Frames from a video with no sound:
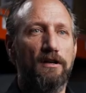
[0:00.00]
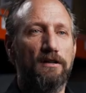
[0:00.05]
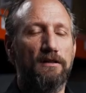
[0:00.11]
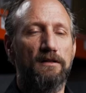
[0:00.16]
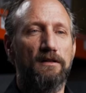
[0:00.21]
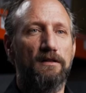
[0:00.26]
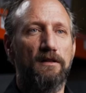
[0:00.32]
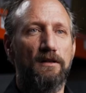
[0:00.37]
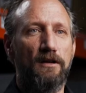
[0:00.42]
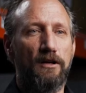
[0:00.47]
in
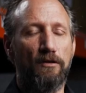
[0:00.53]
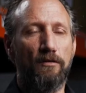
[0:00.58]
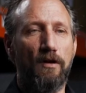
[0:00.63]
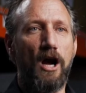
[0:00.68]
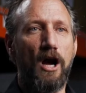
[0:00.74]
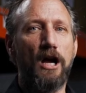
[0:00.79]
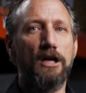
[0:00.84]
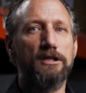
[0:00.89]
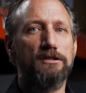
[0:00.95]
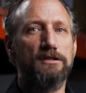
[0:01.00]
a
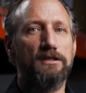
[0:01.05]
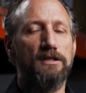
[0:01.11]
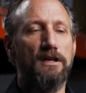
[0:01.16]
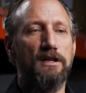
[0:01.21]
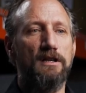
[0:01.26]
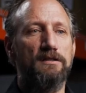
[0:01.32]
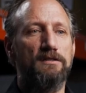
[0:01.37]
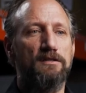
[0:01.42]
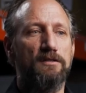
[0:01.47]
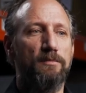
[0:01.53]
garage
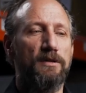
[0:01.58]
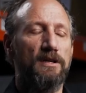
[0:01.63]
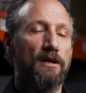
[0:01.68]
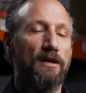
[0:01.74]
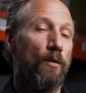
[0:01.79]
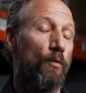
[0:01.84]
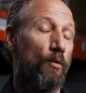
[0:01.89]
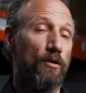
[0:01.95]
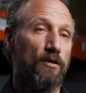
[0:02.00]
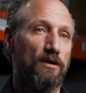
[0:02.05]
to being a
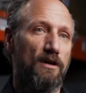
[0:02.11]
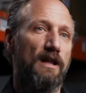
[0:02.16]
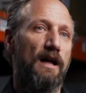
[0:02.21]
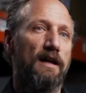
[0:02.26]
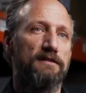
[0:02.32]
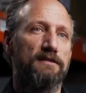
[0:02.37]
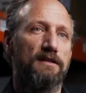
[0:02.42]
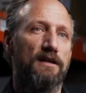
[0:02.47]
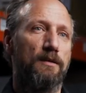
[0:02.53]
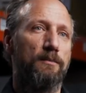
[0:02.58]
world
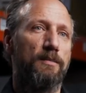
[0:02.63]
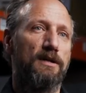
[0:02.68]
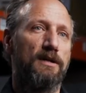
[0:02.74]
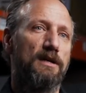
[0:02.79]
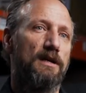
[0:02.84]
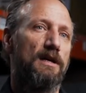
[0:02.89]
class company,